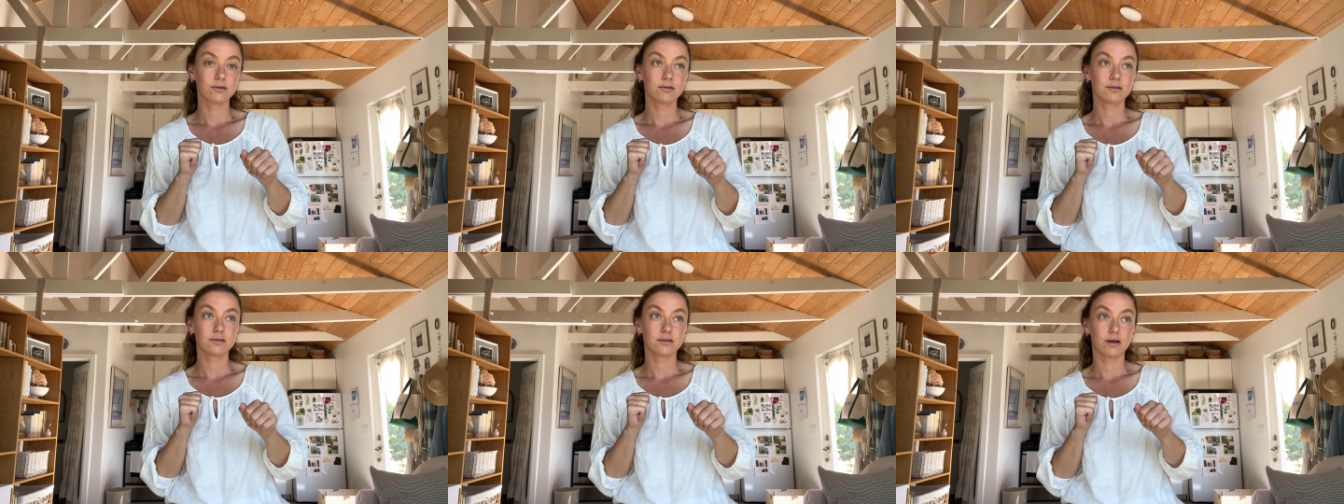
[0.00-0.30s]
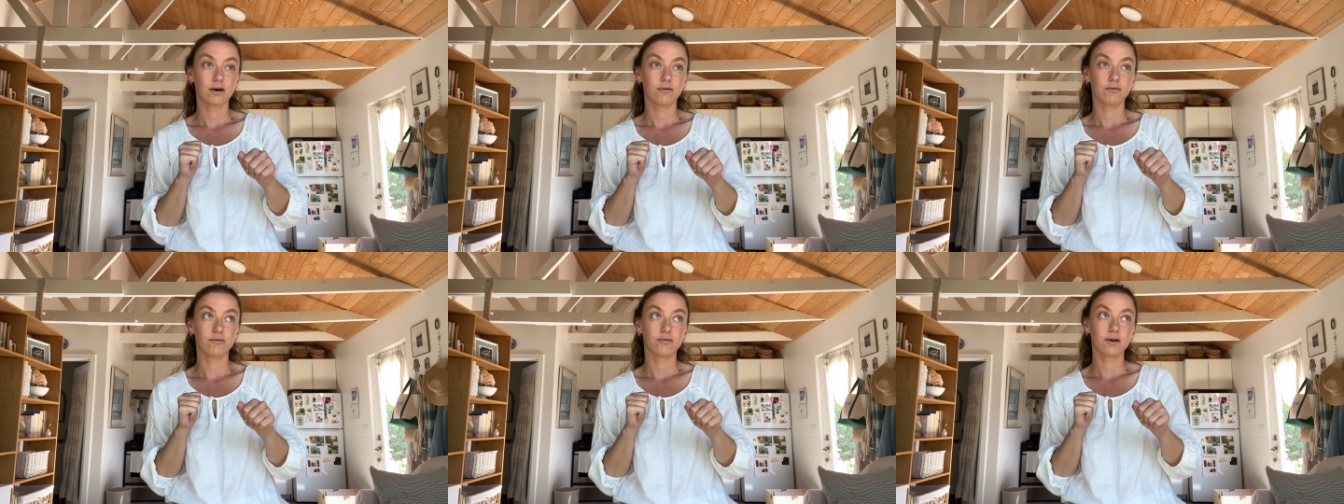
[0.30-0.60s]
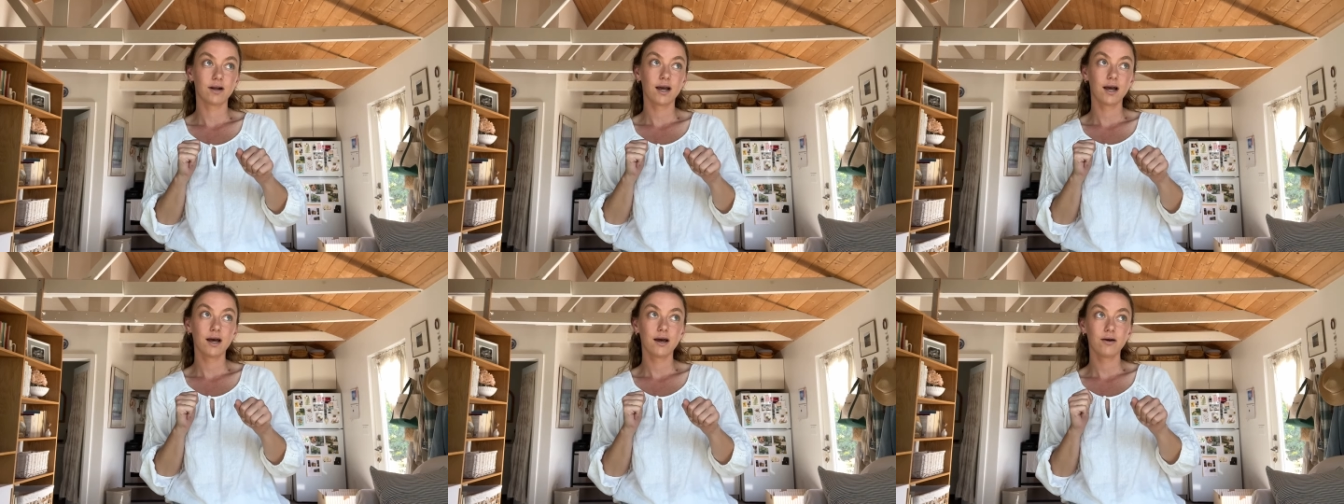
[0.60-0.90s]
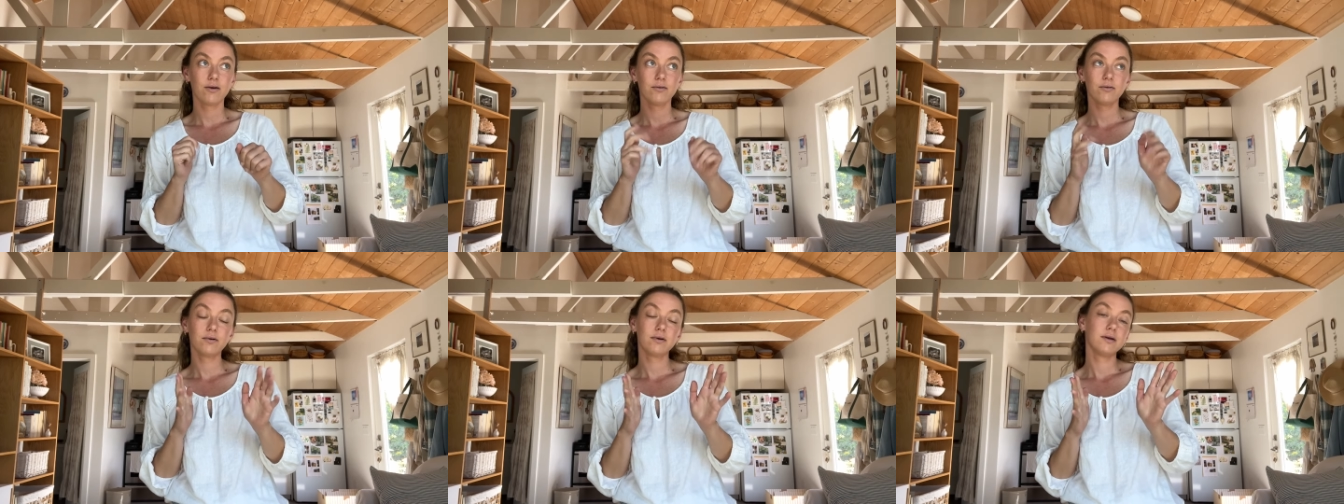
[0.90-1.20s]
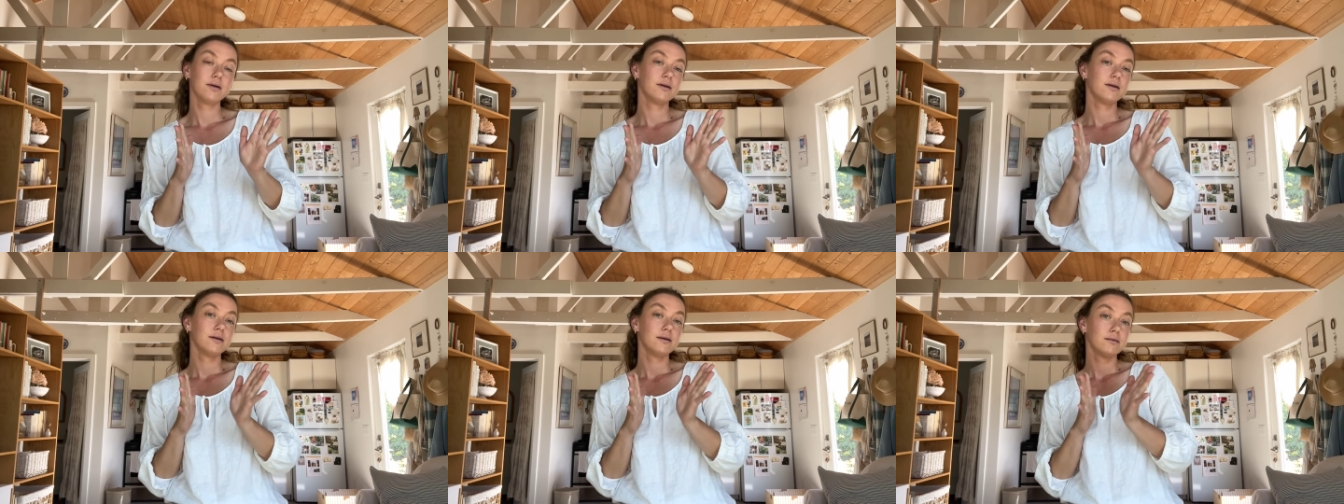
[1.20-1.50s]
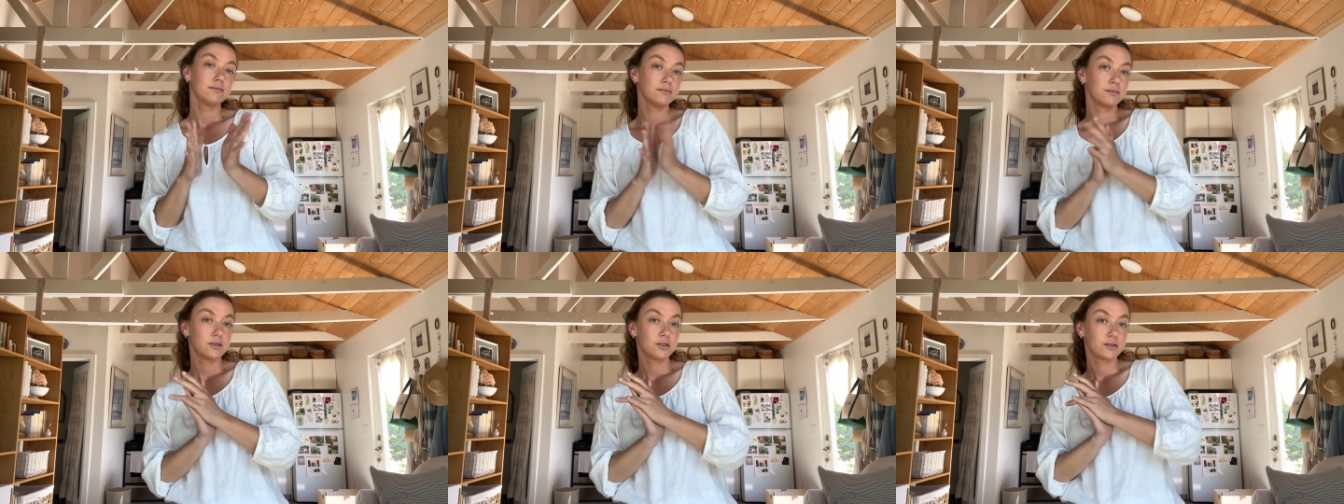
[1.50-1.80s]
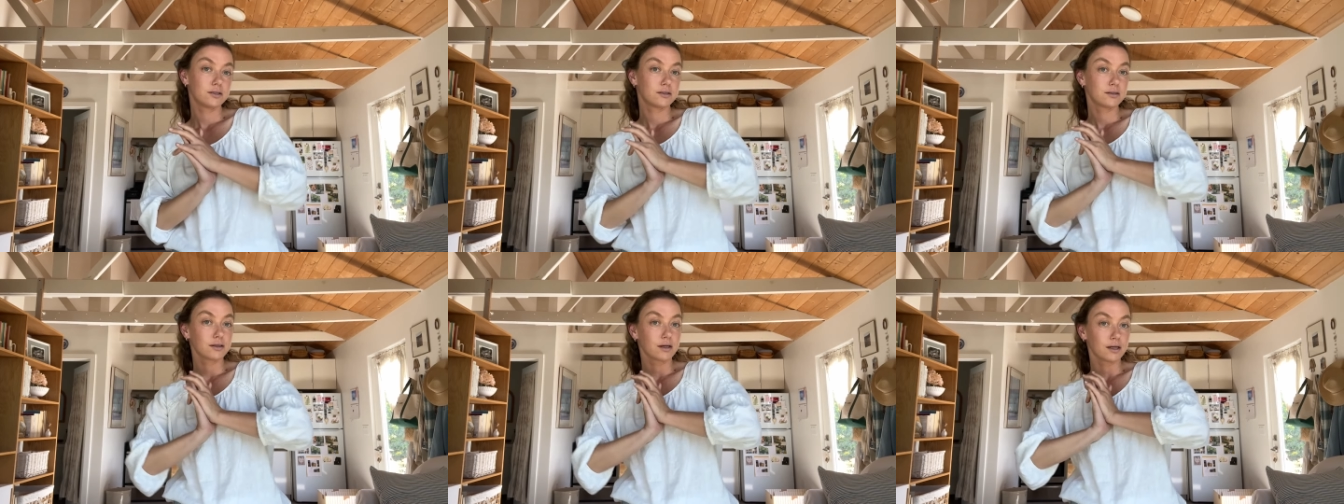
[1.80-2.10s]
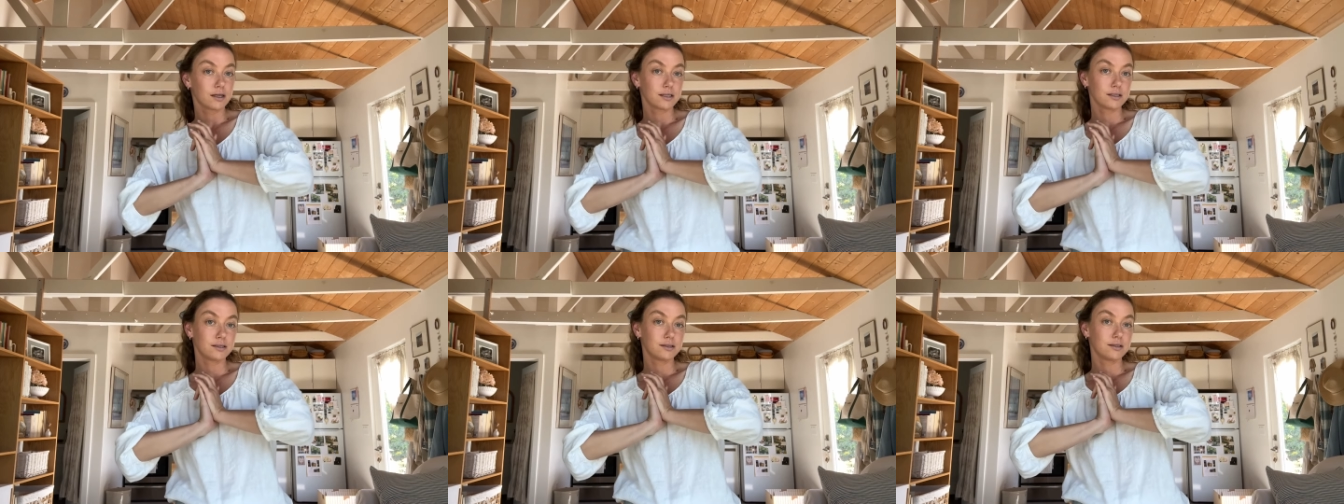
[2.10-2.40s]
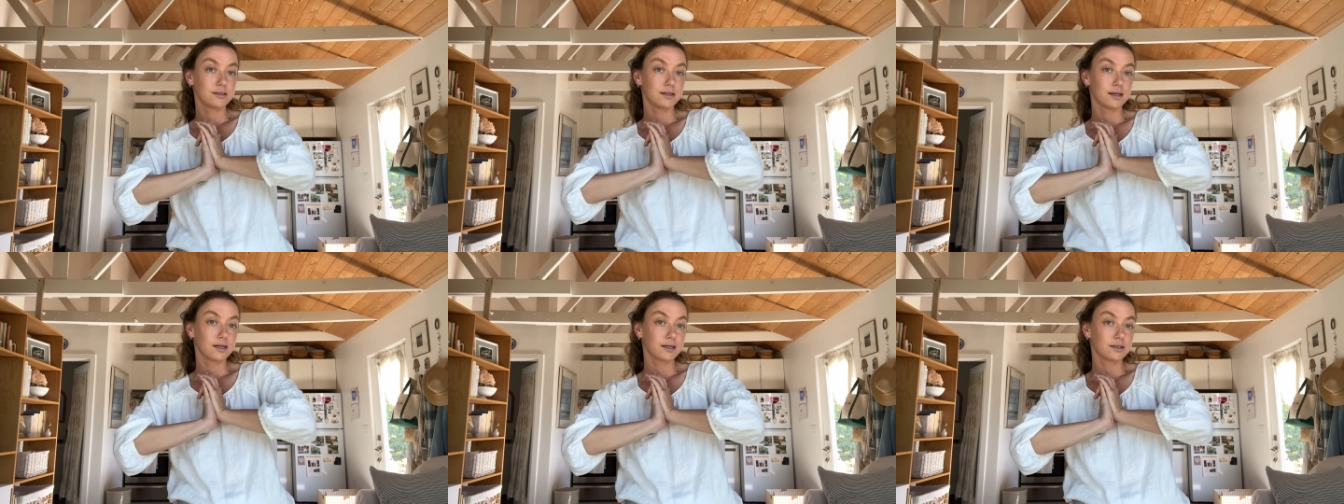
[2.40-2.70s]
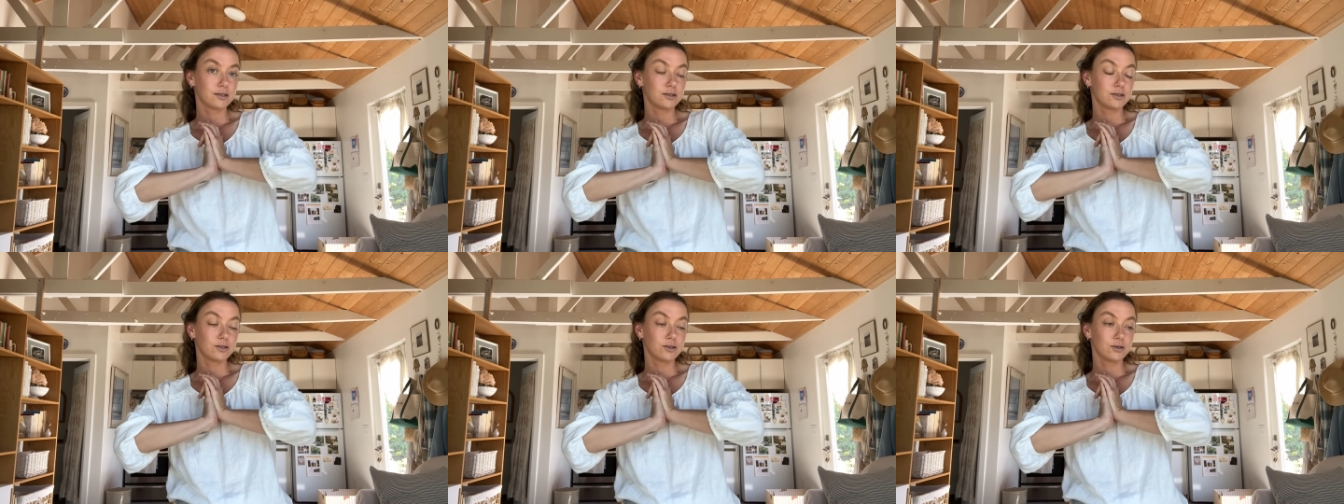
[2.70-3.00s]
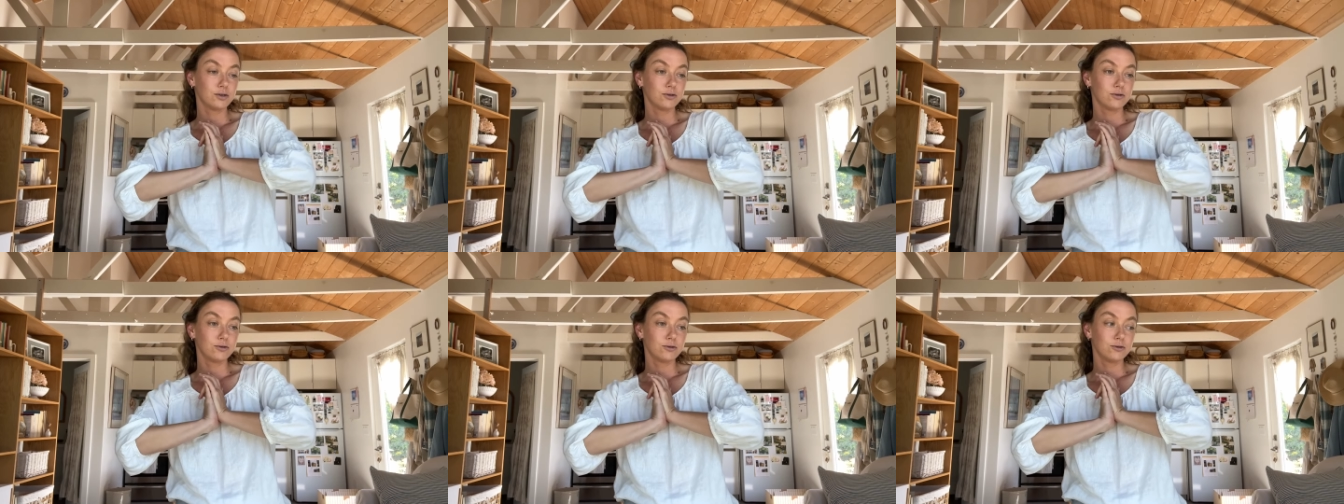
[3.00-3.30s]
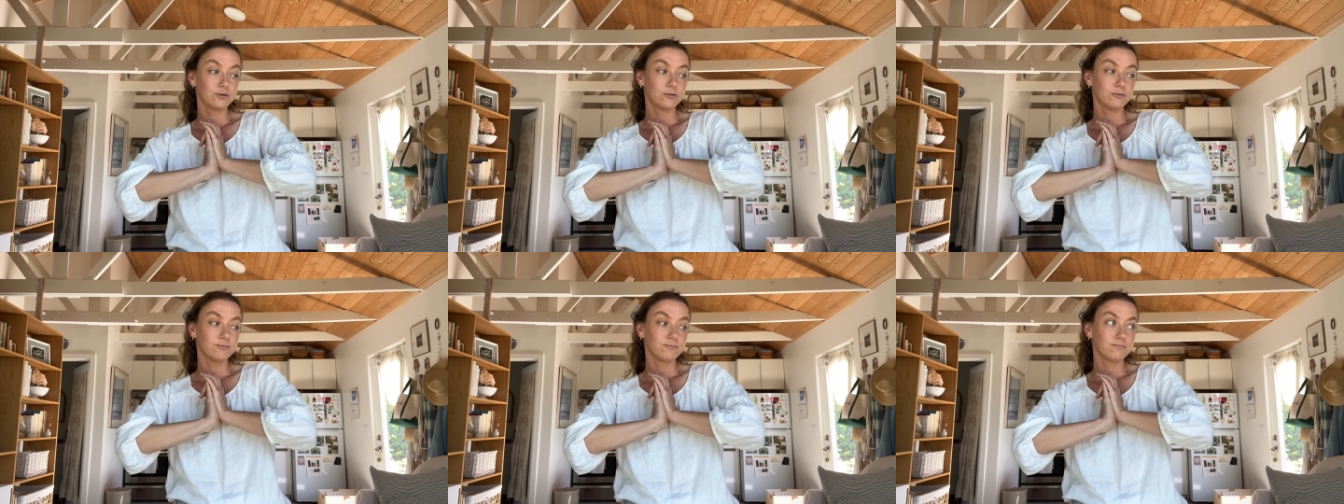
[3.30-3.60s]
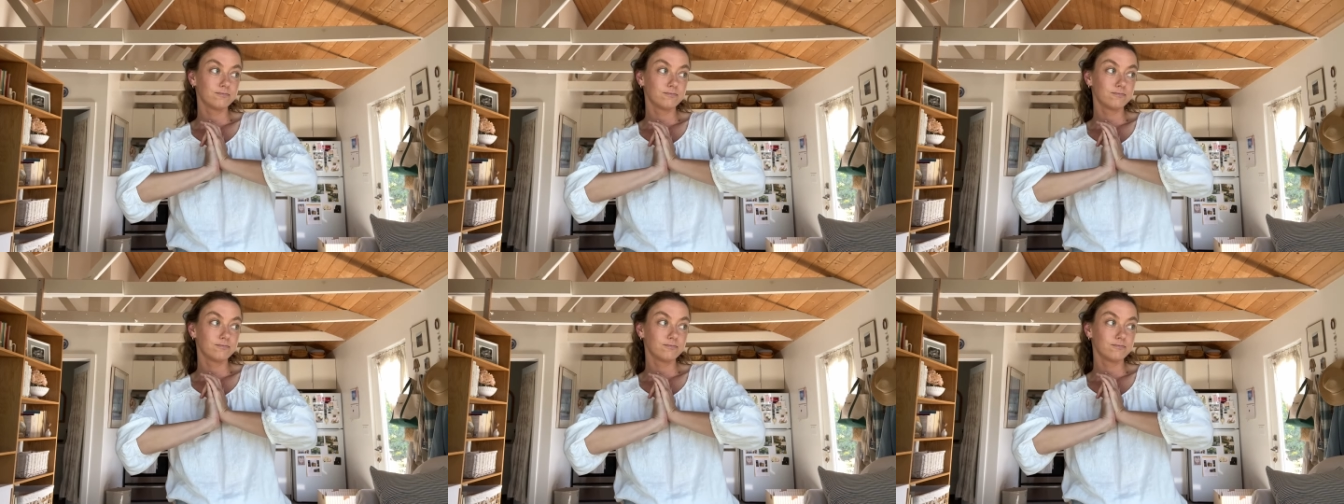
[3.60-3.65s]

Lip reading: So for now, just going to stick to